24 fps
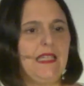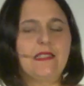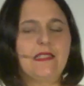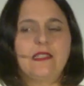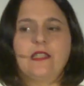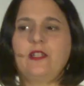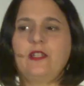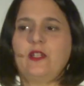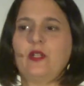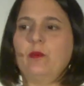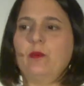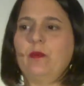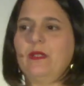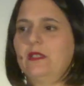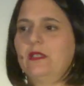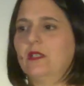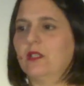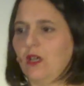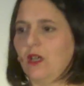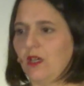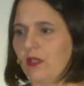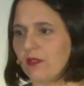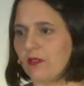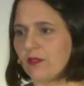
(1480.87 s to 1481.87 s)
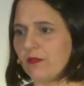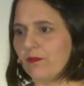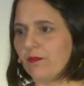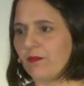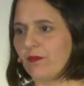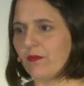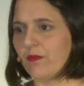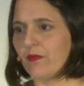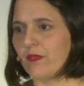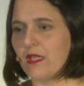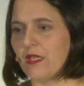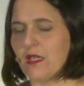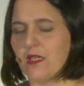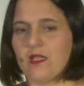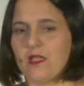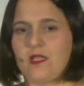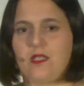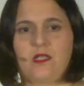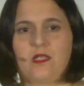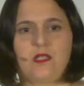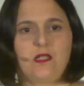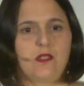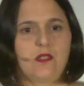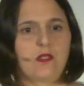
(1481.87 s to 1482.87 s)
It's a little bit long,
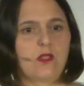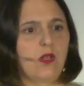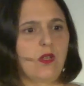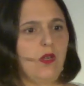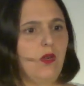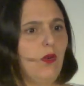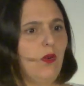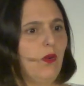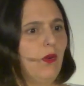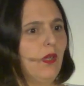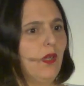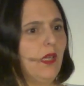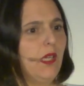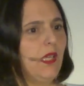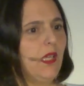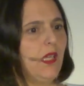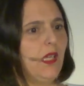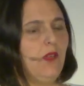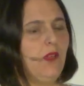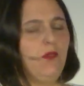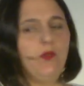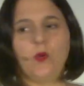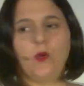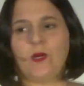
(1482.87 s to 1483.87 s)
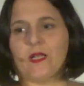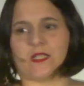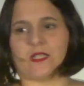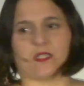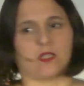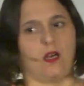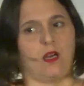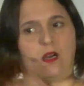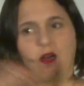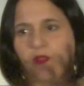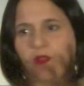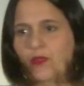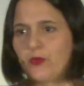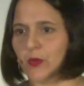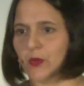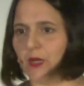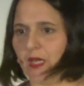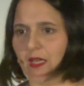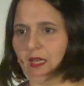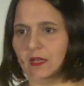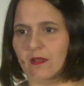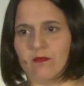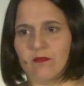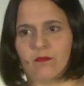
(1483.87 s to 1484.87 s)
so if you want to talk
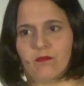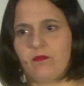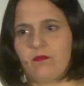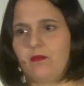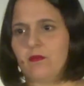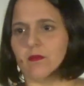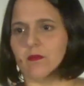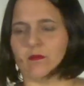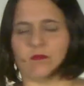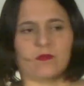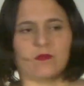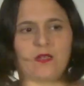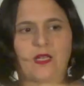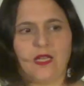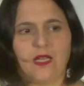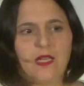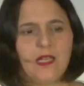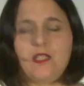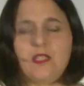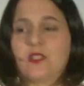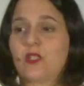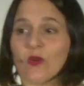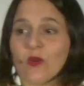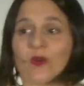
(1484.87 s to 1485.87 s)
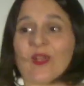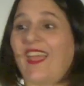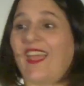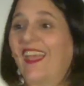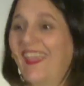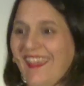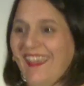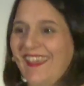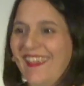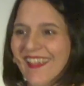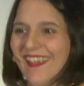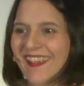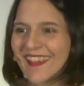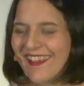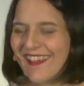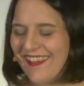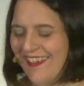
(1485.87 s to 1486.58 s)
through it, it's okay.